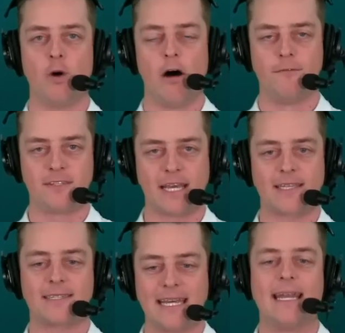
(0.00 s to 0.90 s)
of
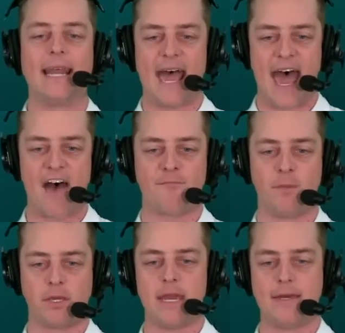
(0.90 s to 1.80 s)
$16.5 million.